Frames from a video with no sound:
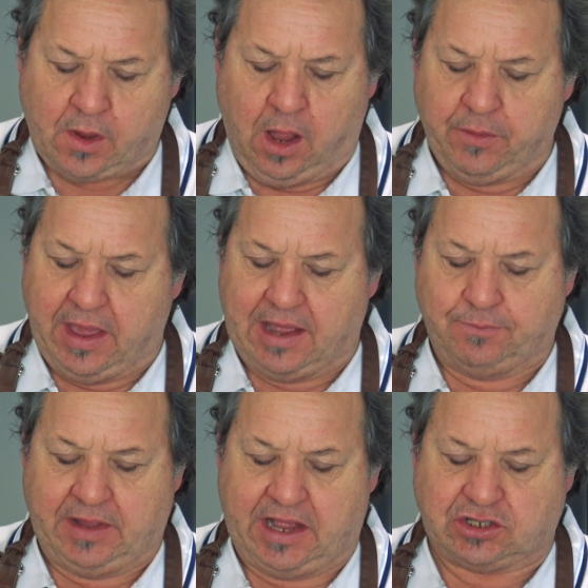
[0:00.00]
Oh yeah,
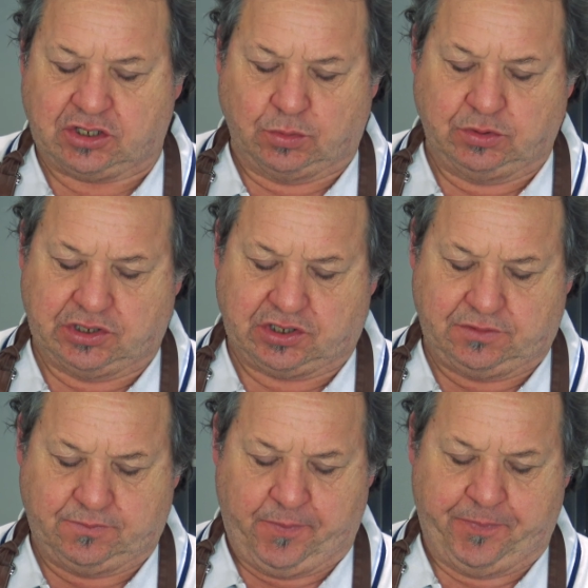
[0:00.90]
that is
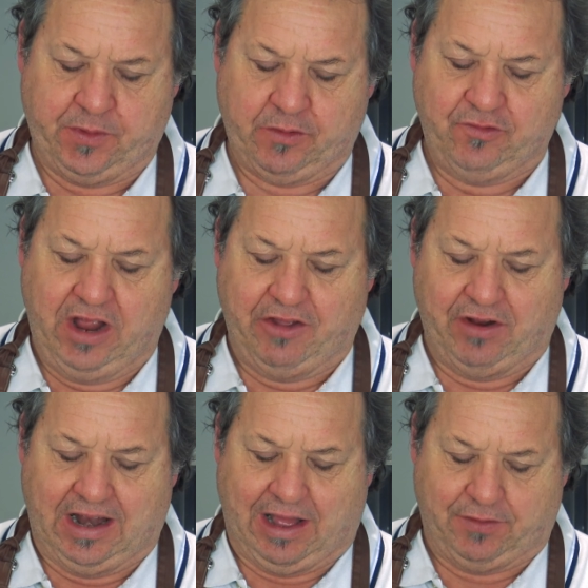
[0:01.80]
gorgeous. Really,
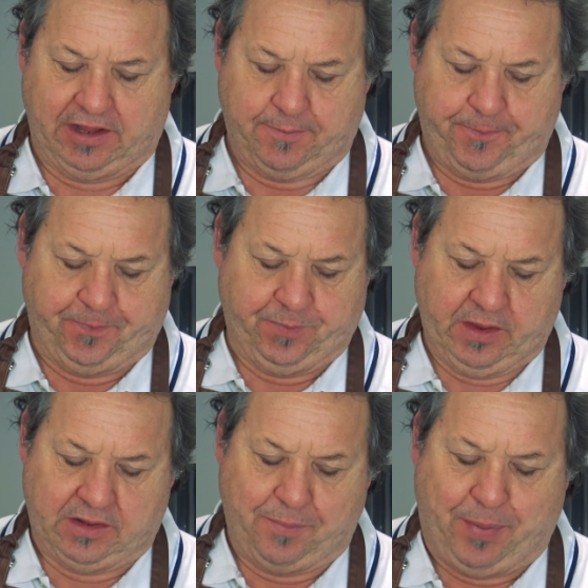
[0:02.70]
really lovely.
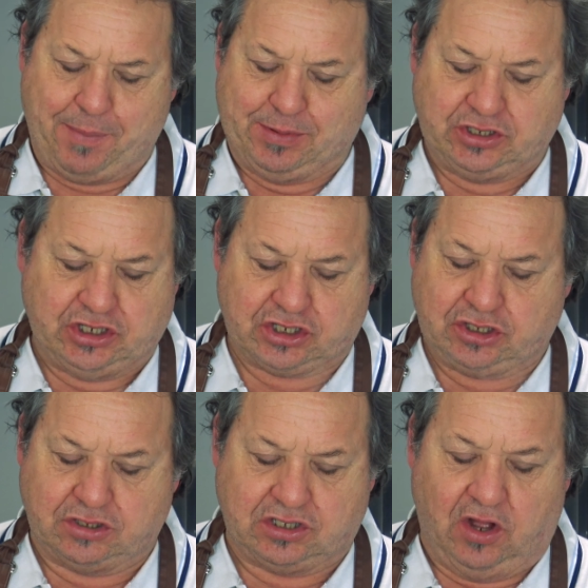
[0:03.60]
The peppers
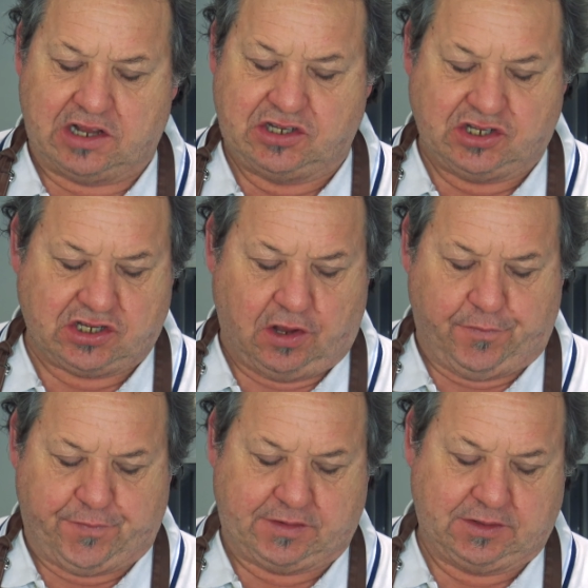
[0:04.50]
just cooked nice and
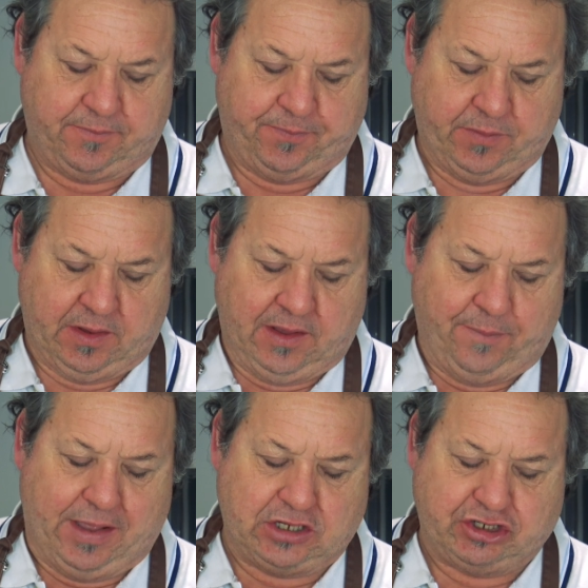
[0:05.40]
soft.
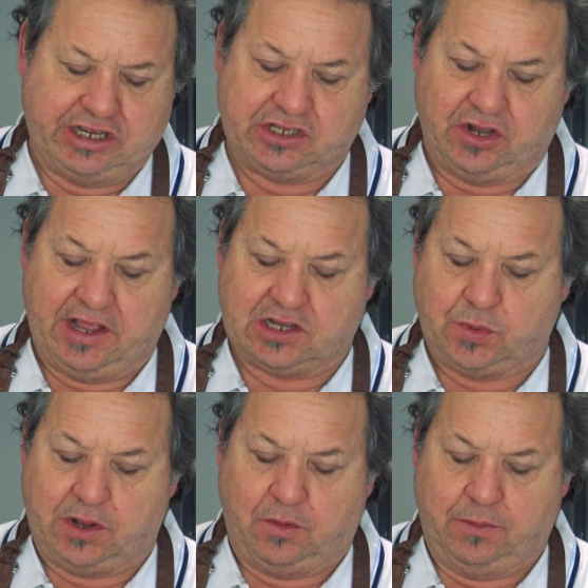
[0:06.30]
Bit of cheese on it as
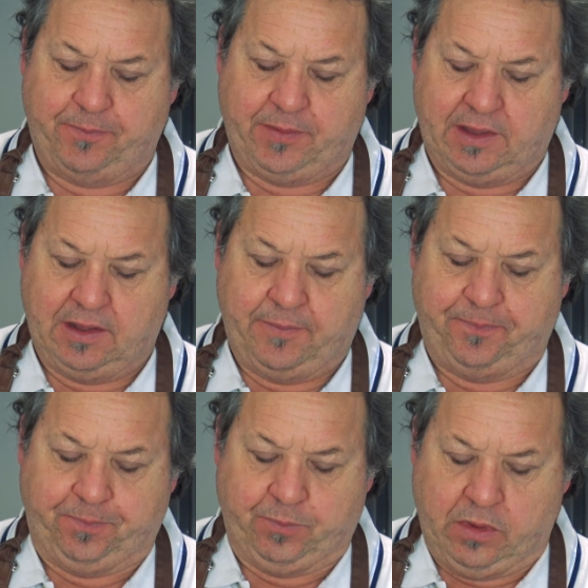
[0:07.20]
well.
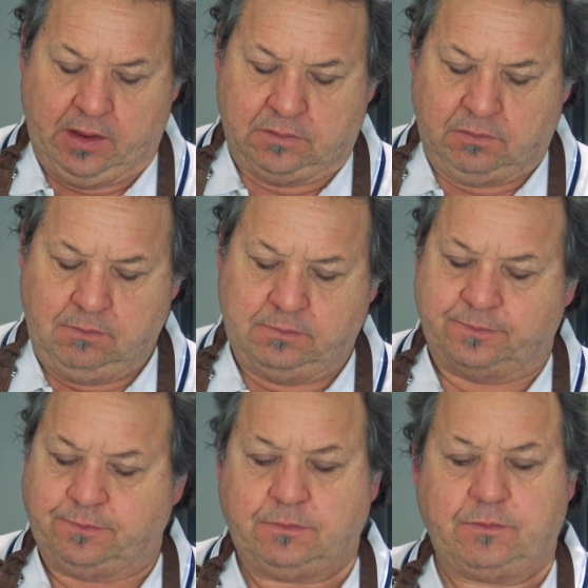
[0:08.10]
Mm,
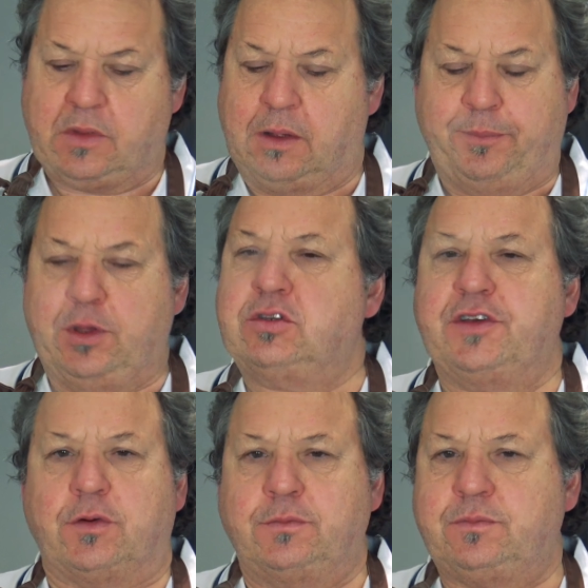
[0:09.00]

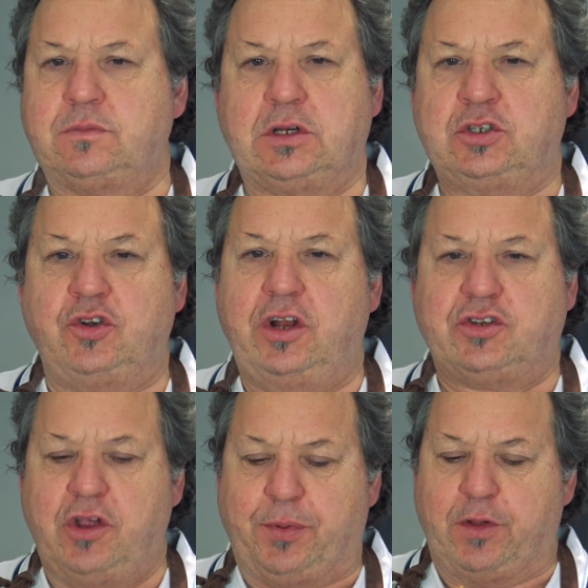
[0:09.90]
beautiful, truly,
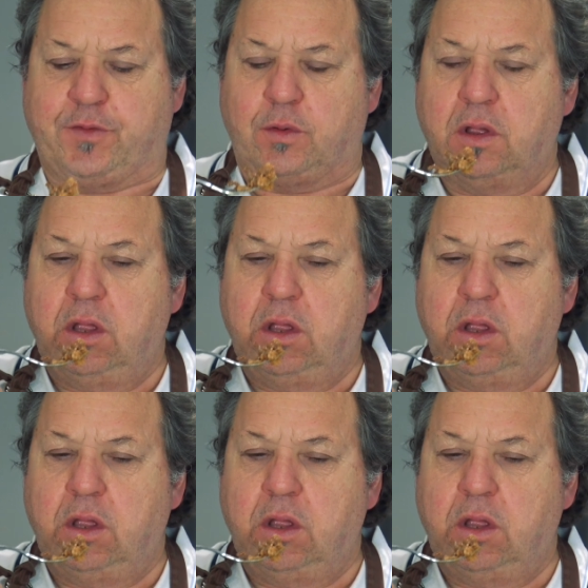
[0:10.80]
truly beautiful.